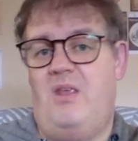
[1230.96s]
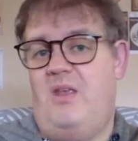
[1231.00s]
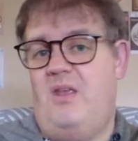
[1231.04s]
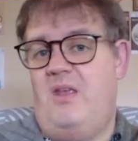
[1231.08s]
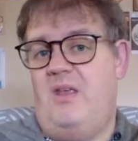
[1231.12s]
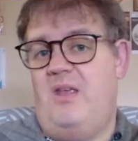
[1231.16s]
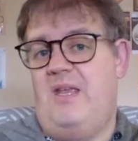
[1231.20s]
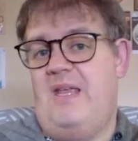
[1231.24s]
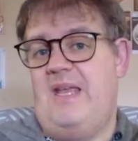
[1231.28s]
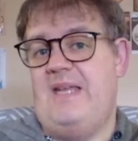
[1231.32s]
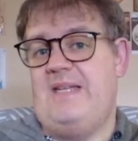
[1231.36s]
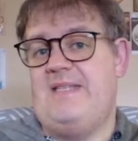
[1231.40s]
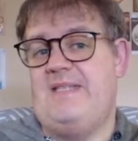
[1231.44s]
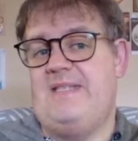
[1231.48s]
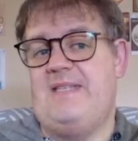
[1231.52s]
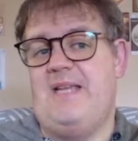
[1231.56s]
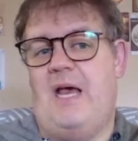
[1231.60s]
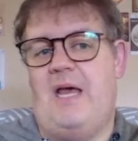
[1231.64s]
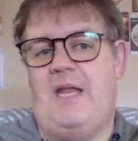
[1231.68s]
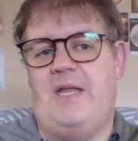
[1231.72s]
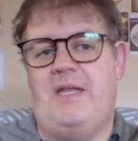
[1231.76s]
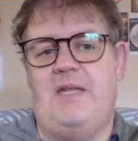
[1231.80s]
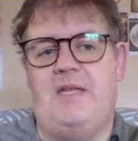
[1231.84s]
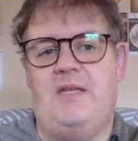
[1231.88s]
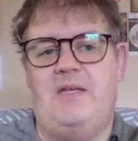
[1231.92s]
It's
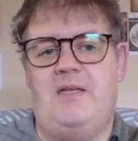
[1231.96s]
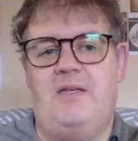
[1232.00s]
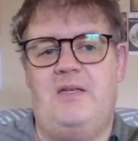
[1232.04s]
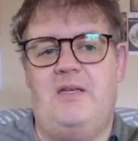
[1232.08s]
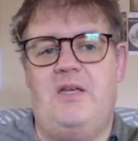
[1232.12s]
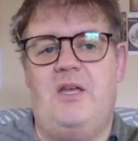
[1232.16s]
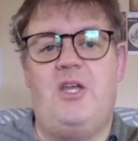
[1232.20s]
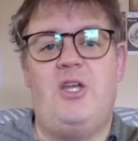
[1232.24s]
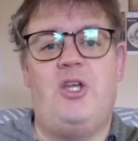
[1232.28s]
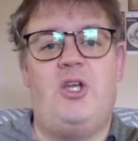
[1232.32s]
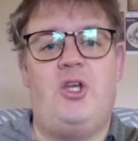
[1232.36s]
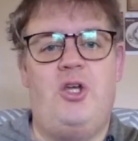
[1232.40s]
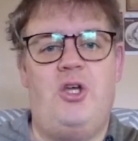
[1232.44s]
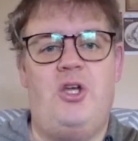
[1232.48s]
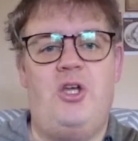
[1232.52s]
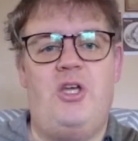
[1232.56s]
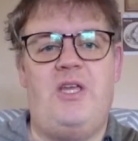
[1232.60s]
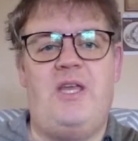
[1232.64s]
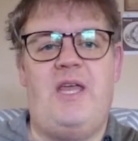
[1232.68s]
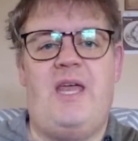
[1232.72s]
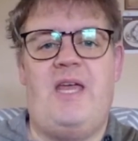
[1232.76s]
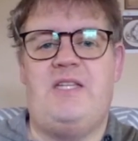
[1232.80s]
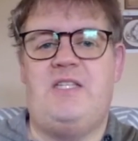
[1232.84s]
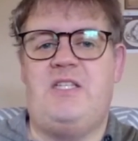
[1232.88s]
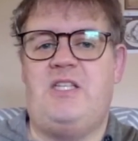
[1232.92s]
done. Kirk
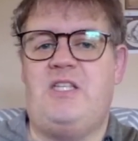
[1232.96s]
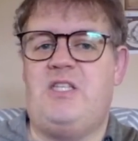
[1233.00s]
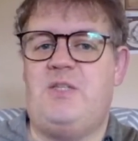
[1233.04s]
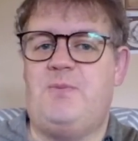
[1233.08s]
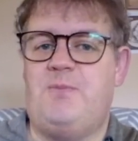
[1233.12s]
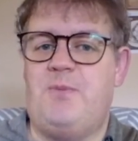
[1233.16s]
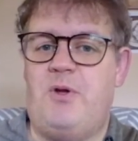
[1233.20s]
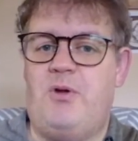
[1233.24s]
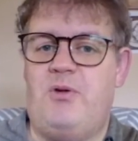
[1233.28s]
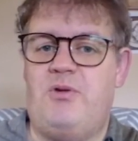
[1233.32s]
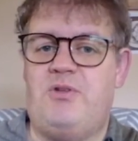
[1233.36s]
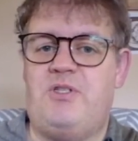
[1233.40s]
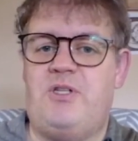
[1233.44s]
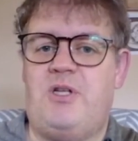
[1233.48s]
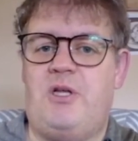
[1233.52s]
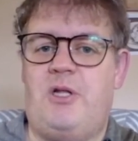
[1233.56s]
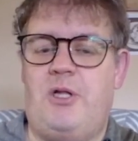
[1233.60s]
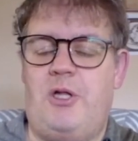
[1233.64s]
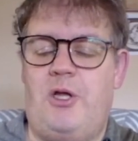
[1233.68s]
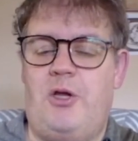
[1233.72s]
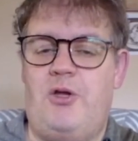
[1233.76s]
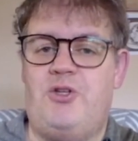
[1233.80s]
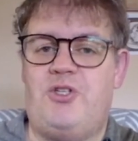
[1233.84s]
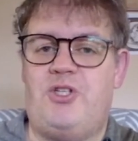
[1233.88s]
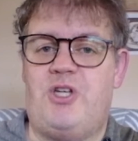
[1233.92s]
has experienced
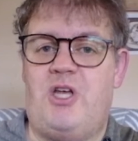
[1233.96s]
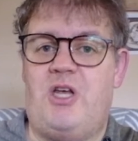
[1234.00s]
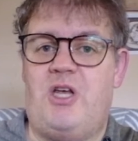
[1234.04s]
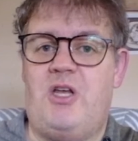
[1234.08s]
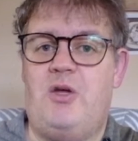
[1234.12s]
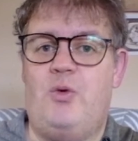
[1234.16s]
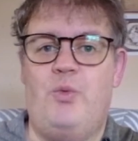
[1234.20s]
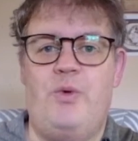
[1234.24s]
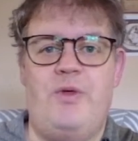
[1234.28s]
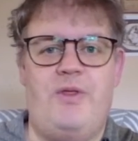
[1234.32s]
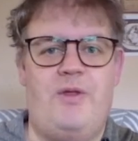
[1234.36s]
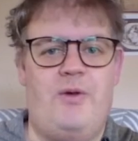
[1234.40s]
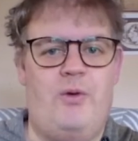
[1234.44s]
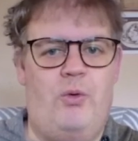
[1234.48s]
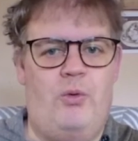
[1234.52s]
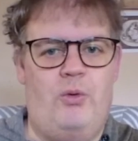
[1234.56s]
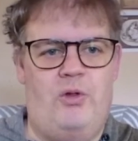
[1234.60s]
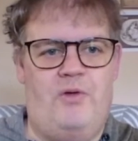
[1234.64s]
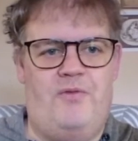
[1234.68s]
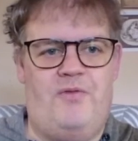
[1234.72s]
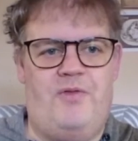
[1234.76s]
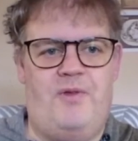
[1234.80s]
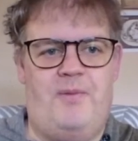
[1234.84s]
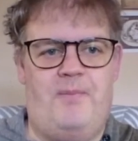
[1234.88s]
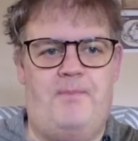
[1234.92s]
closure with all
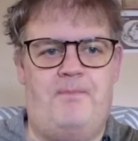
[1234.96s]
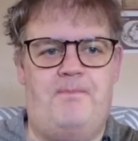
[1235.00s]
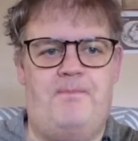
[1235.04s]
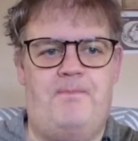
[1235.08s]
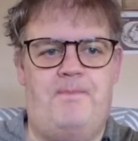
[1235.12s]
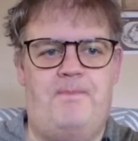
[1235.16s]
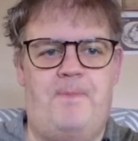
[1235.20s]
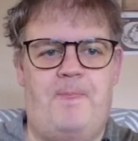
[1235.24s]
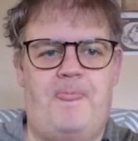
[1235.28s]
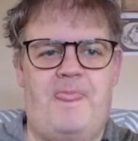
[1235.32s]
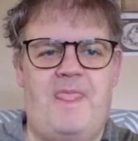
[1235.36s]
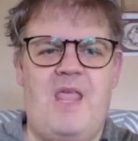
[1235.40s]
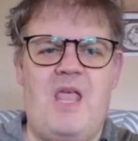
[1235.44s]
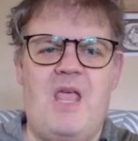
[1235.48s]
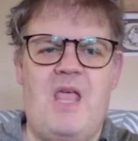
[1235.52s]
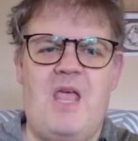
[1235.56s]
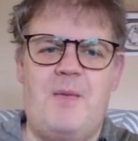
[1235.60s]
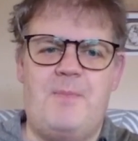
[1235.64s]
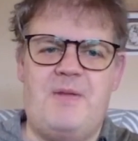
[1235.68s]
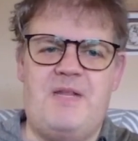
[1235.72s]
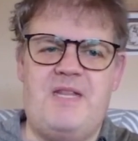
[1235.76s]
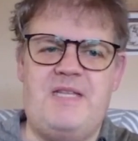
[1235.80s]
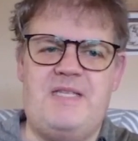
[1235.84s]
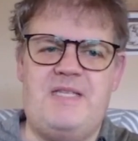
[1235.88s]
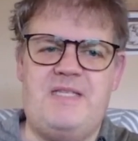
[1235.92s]
of them
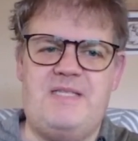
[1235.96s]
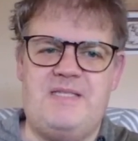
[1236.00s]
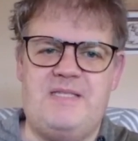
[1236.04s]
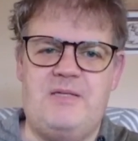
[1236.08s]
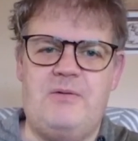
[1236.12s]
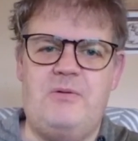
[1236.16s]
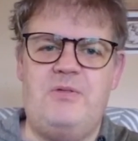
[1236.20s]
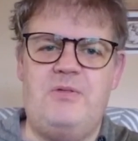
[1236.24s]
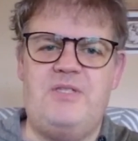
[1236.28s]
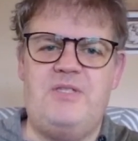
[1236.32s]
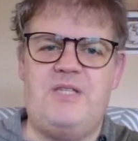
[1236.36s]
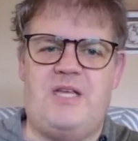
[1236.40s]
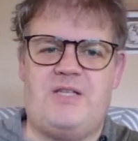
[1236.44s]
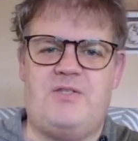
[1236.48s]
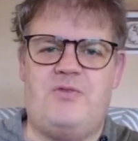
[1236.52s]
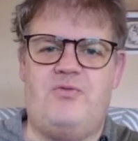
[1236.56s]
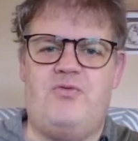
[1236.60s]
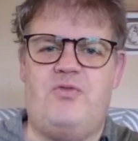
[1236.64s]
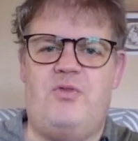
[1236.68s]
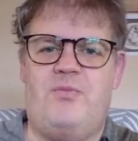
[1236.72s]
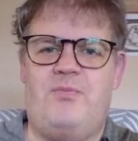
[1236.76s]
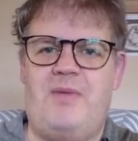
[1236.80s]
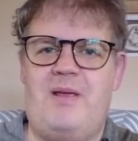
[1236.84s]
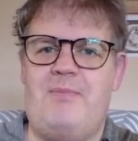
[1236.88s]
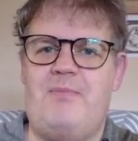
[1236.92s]
but he still doesn't
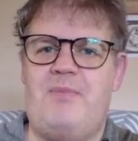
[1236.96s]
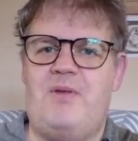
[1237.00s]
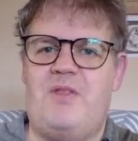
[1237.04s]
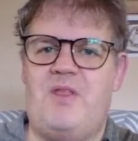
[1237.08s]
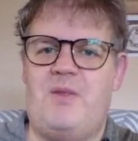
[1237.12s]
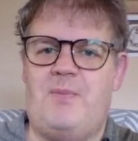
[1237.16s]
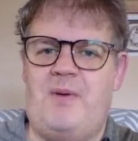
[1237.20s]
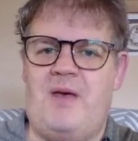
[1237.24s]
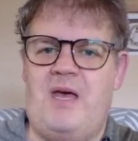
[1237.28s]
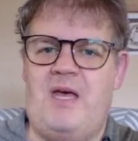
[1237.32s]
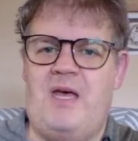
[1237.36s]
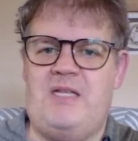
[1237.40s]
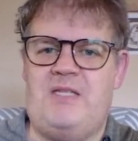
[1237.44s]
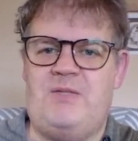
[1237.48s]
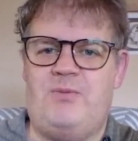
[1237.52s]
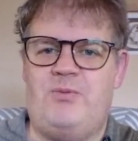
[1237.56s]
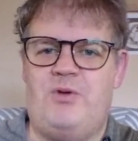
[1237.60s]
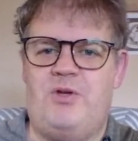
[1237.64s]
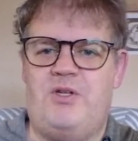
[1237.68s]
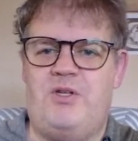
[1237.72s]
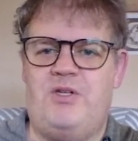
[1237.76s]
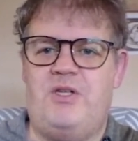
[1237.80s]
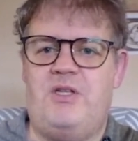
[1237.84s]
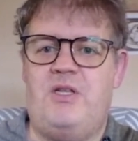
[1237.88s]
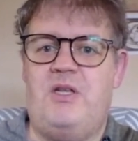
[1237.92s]
remember the
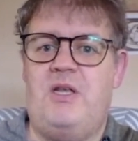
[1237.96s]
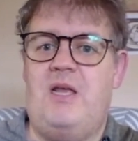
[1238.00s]
password,